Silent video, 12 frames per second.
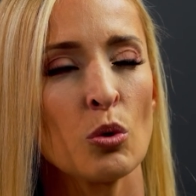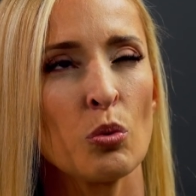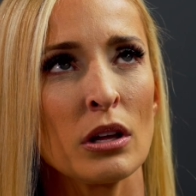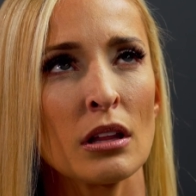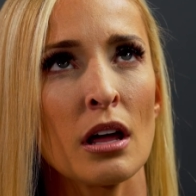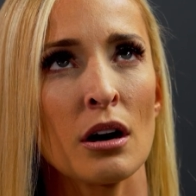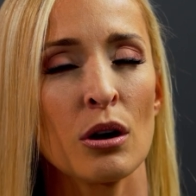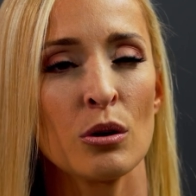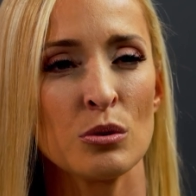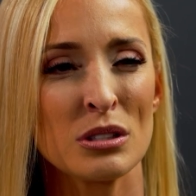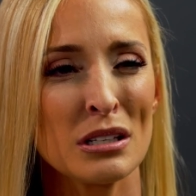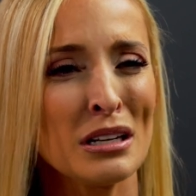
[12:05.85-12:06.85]
we let our
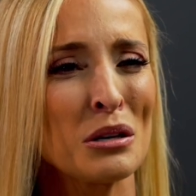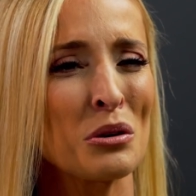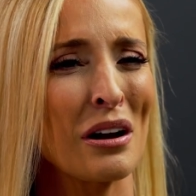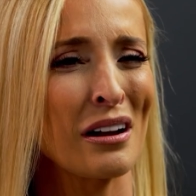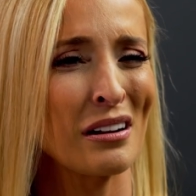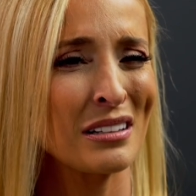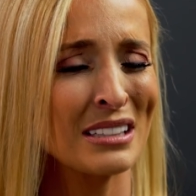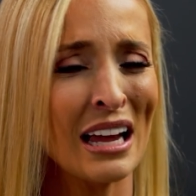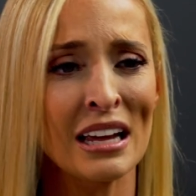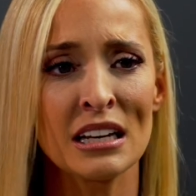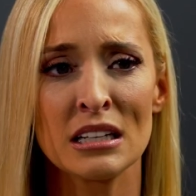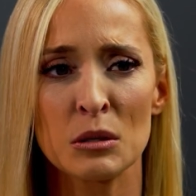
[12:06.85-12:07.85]
OCD or our
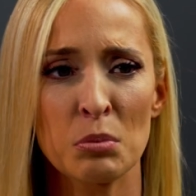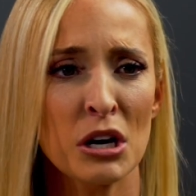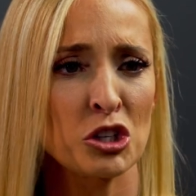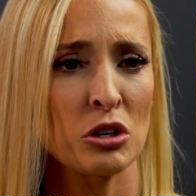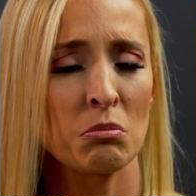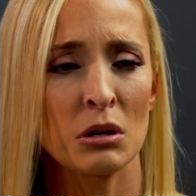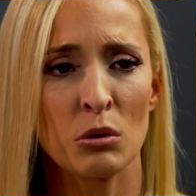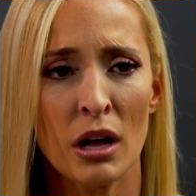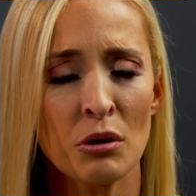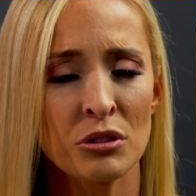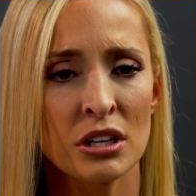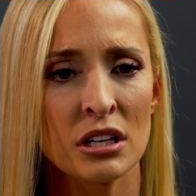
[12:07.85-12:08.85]
anxiety, depression, mental
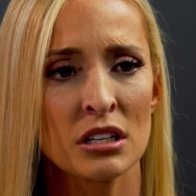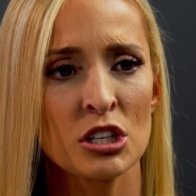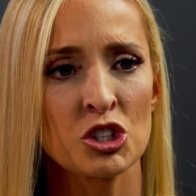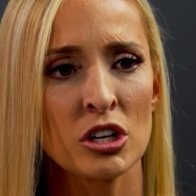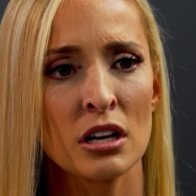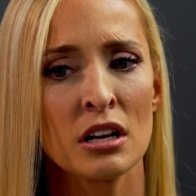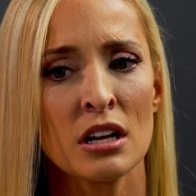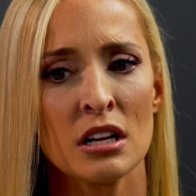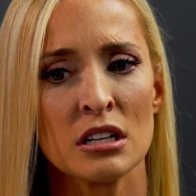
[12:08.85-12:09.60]
health condition